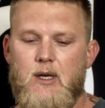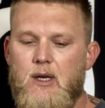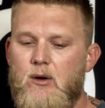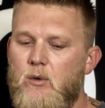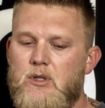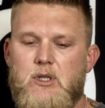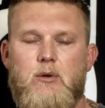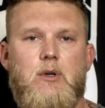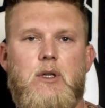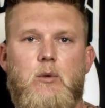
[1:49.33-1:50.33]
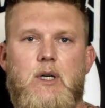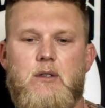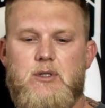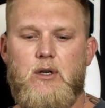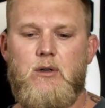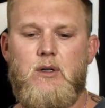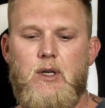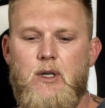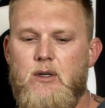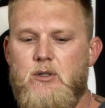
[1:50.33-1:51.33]
And it works out really well. So
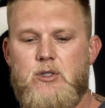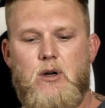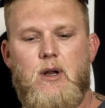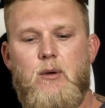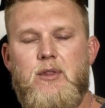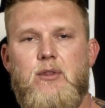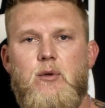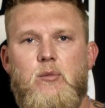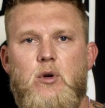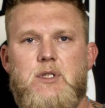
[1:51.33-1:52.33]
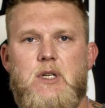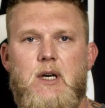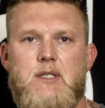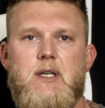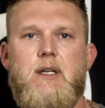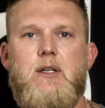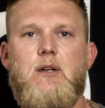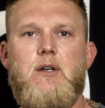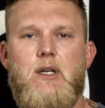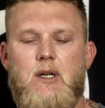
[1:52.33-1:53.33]
you start out with the three points of contact
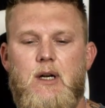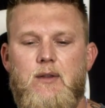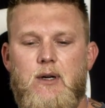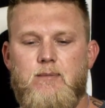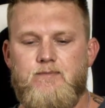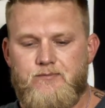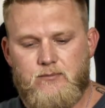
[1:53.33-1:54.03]
here to get it on there.